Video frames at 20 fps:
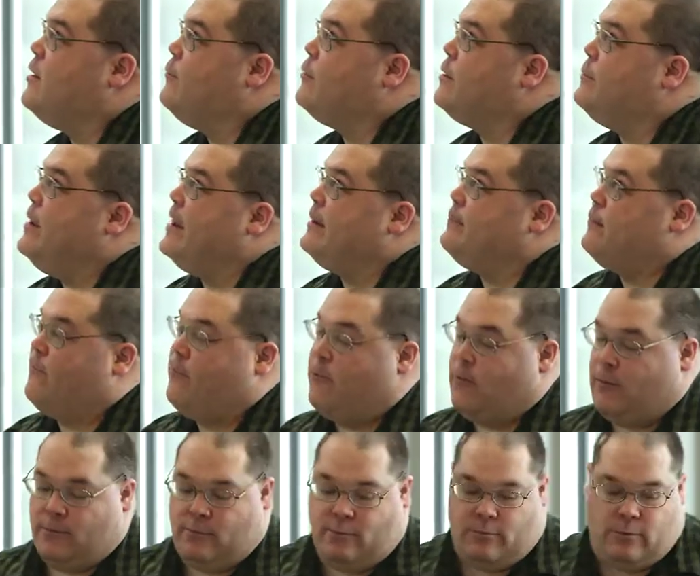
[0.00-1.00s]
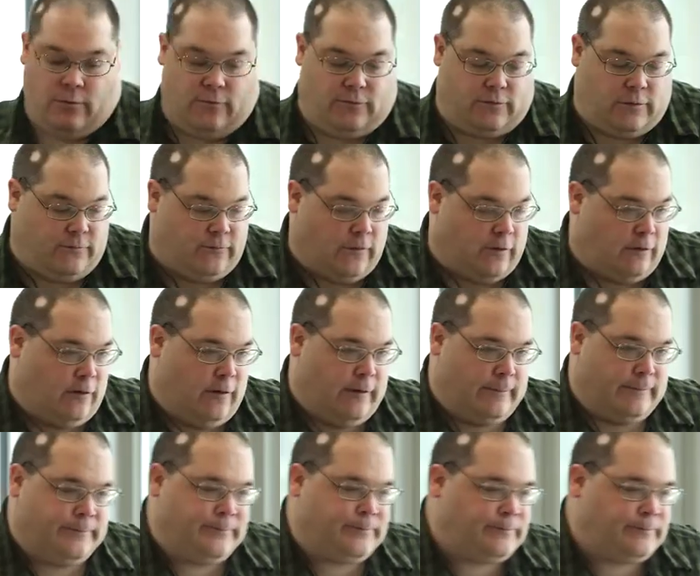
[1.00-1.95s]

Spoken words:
I want to make before we move too far along.